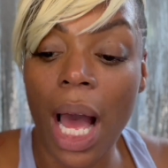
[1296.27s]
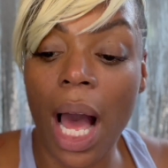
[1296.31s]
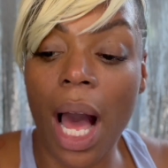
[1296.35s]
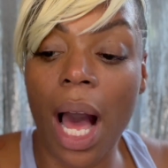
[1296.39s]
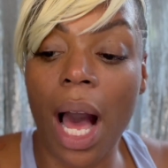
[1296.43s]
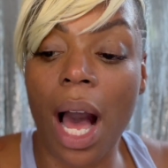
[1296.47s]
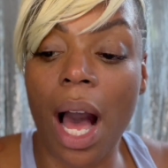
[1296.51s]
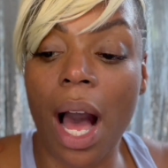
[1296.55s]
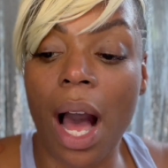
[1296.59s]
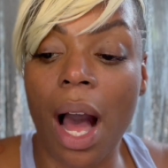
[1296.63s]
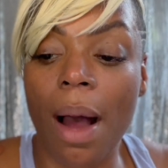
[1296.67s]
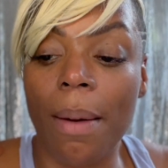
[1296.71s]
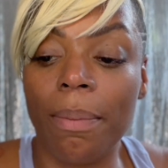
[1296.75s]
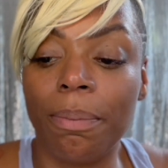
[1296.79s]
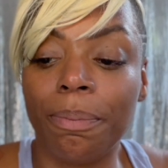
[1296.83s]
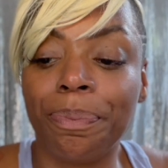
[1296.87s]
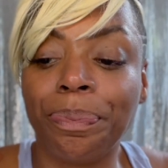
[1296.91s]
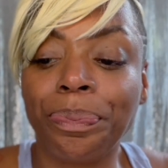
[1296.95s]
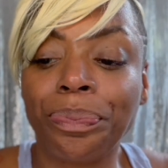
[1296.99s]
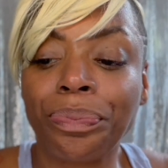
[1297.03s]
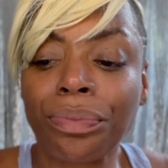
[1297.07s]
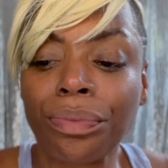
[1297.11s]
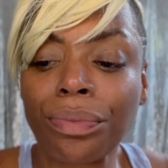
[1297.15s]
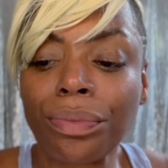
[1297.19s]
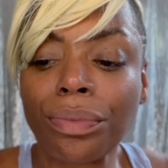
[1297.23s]

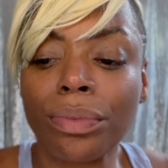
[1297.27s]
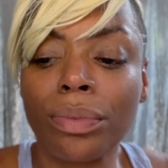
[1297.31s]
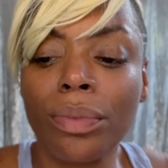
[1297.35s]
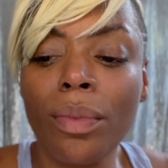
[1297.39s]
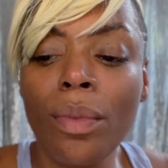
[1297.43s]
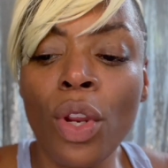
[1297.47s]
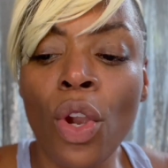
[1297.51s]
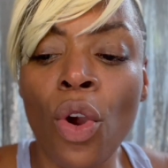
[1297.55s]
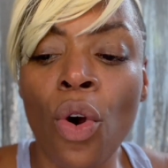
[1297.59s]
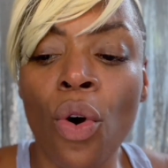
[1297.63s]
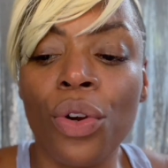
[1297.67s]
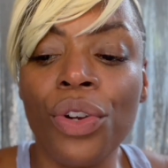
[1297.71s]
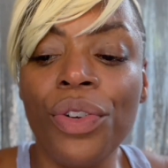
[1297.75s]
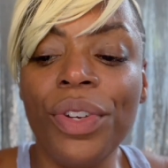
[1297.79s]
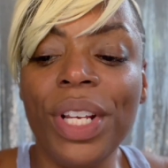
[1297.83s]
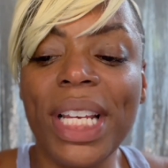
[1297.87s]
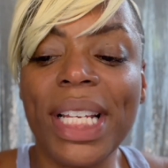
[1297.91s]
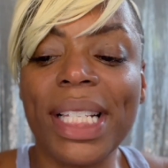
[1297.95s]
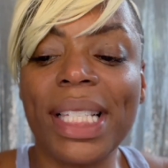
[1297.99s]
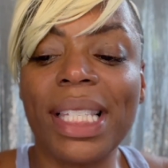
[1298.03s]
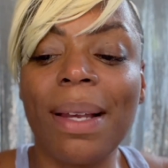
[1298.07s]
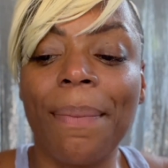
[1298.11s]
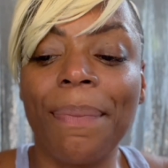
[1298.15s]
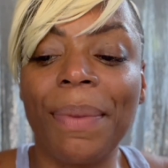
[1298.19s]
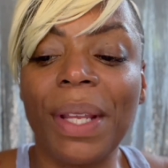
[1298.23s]
Or you
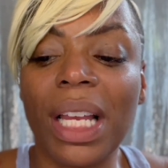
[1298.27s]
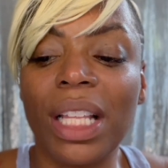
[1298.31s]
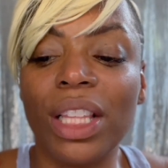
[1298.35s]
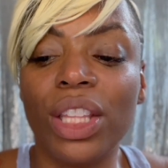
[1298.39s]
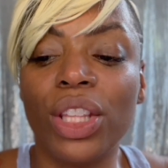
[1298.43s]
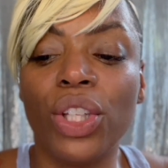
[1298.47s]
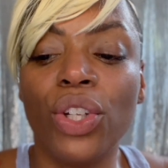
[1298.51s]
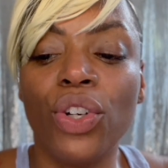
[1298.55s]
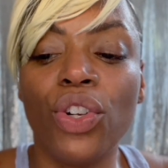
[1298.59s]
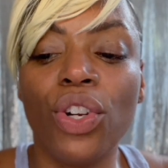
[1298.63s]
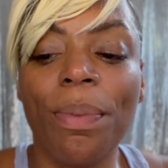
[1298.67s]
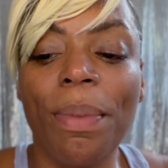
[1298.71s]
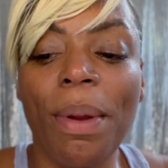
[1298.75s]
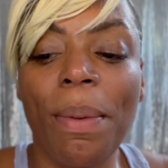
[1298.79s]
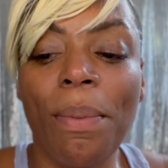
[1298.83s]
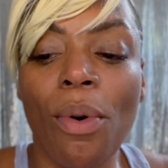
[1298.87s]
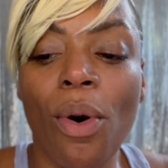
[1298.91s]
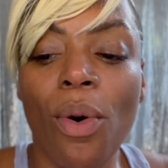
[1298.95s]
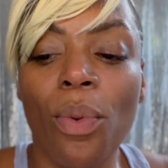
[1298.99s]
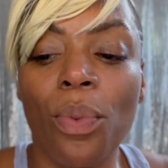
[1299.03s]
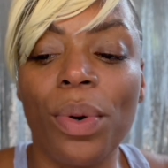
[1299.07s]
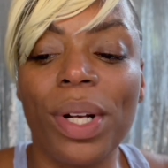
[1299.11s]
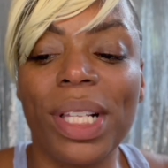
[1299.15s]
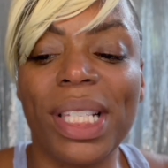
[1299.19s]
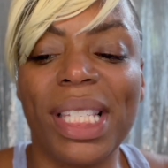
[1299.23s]
needed something a little bit
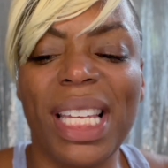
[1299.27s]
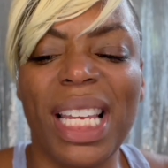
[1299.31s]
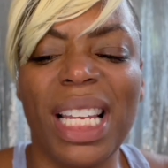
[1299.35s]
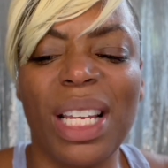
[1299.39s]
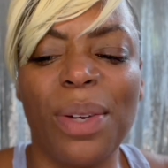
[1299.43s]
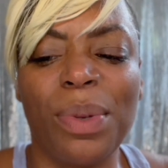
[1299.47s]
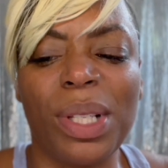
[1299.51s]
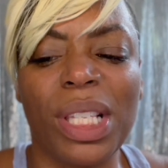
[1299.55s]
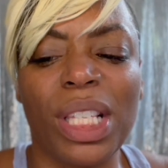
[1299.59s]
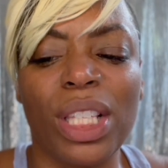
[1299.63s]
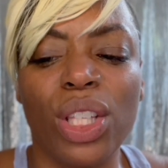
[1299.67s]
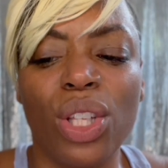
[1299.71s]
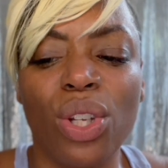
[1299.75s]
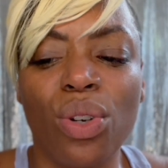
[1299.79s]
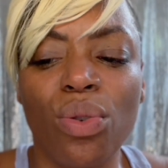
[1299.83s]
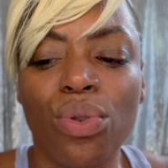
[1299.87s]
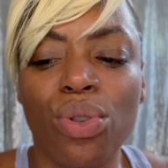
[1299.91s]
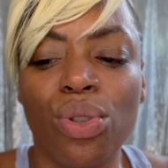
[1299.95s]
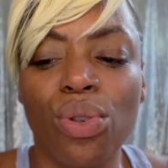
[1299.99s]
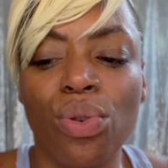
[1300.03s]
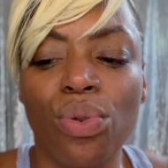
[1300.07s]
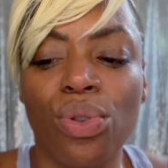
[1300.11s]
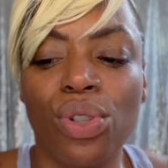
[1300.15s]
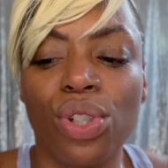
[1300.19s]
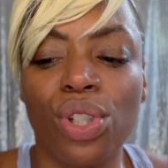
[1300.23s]
more woodsy and it was a little
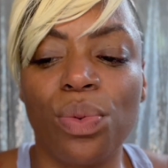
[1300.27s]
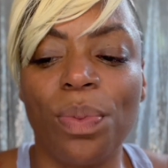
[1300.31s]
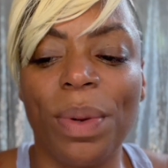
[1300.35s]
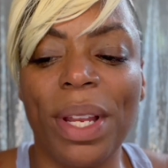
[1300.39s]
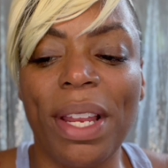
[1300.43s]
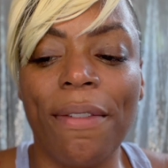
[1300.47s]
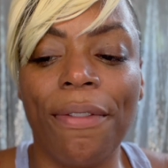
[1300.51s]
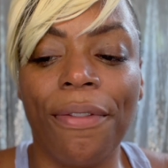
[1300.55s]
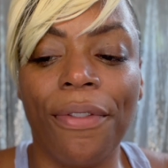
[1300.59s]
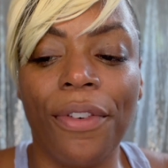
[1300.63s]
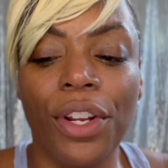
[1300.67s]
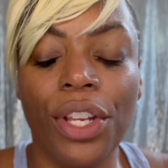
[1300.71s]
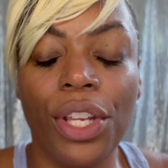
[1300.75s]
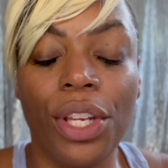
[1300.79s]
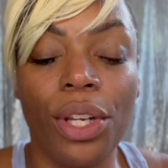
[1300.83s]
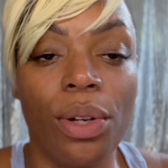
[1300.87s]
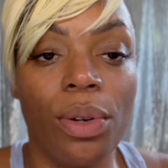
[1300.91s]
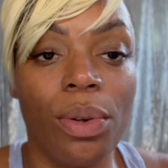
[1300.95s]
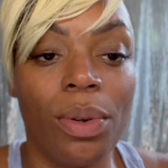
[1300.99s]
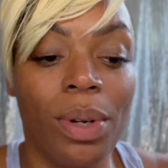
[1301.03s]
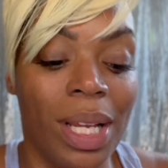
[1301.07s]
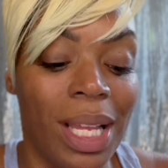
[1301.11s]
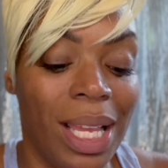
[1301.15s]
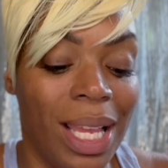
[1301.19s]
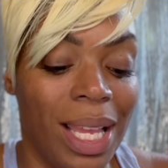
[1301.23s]
too sweet for
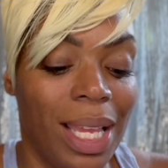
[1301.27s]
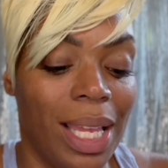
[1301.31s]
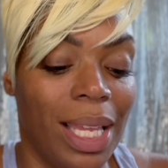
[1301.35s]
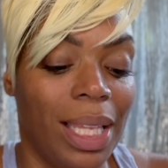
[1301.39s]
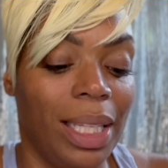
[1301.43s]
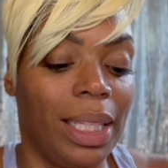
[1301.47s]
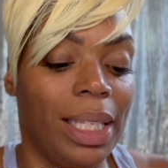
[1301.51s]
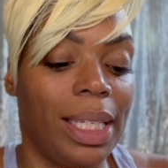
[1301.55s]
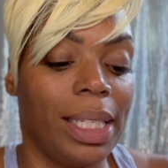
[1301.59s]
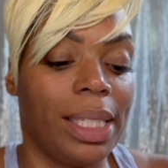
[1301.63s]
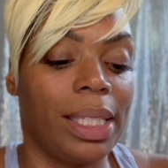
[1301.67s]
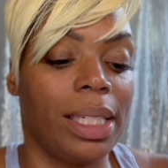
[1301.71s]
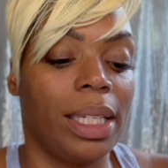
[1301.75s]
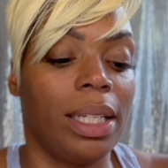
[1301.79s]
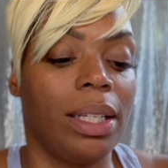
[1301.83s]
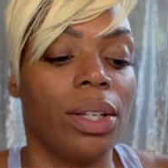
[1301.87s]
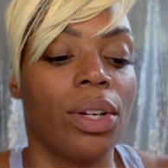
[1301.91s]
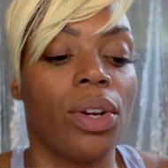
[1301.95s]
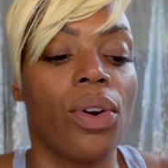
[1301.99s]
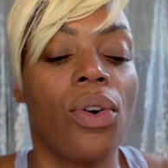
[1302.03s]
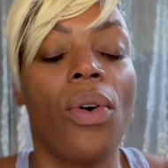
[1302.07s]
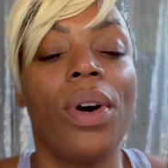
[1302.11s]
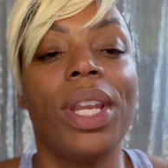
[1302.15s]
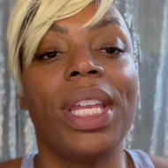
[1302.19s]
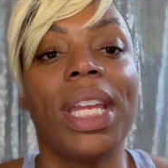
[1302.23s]
you, listen,
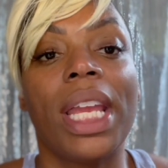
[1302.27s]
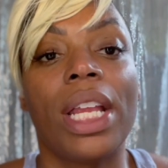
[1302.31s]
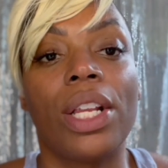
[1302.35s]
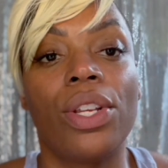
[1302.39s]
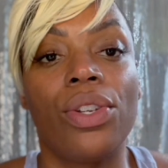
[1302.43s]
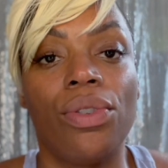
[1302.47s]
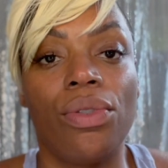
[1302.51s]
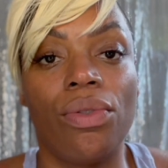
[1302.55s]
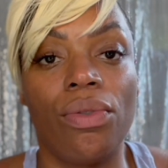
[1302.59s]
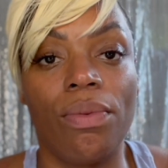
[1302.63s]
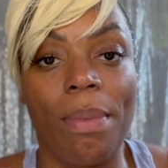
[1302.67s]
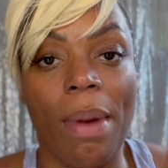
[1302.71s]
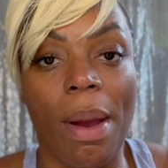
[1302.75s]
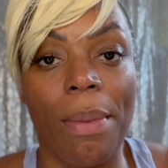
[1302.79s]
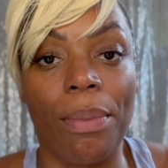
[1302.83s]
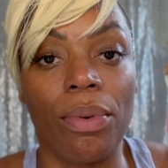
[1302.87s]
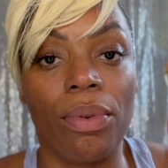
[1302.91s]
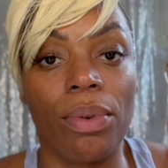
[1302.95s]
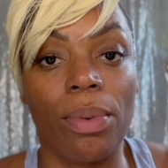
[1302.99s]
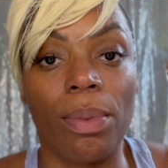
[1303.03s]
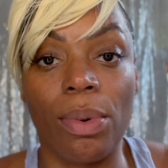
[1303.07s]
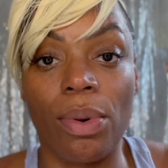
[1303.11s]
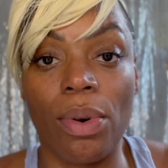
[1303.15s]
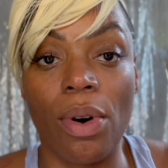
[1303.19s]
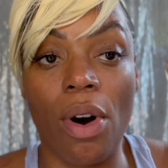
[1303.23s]
going to get you
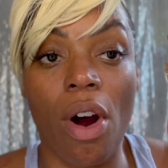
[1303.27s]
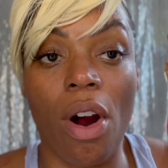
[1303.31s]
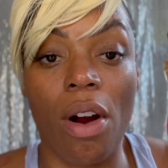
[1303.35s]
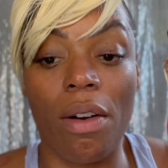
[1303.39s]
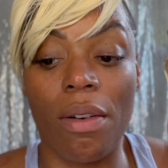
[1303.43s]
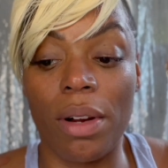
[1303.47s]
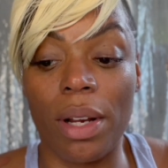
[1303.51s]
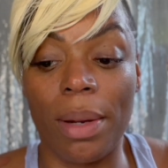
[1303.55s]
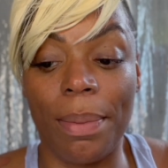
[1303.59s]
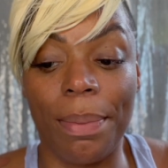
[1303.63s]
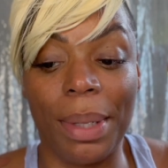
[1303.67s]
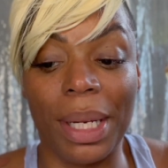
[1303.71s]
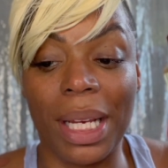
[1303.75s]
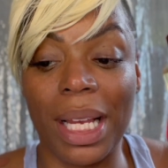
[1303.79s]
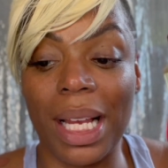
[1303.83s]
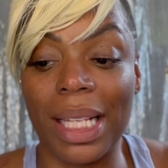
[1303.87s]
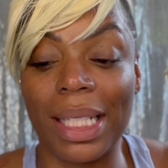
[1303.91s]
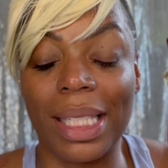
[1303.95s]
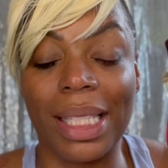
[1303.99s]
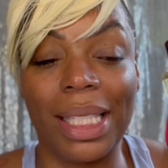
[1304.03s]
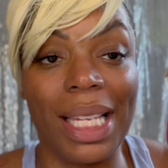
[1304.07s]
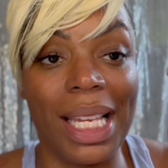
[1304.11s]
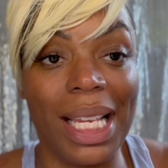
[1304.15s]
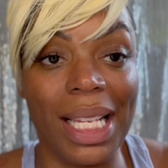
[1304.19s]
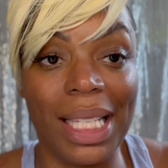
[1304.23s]
memorable aura
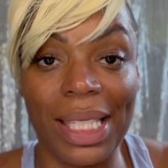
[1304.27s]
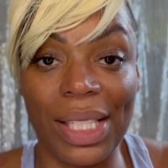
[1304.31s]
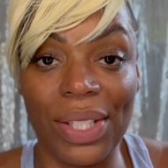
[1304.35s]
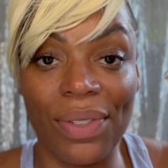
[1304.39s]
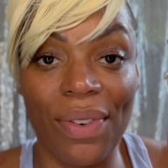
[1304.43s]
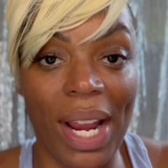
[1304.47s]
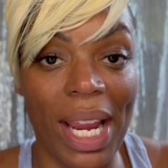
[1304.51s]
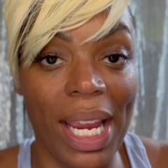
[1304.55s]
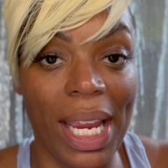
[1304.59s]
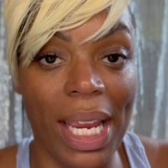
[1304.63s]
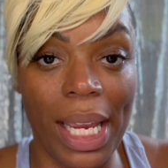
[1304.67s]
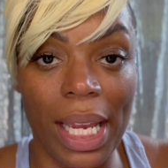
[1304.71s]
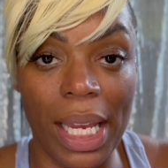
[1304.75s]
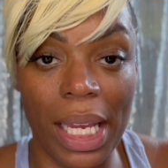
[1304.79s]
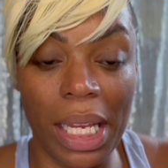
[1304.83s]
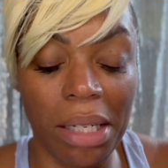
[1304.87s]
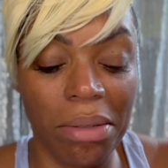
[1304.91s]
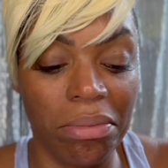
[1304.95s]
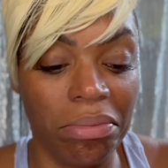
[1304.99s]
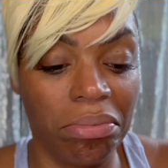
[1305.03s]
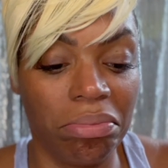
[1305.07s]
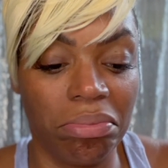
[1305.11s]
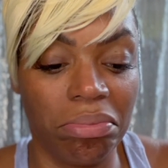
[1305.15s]
because this right here,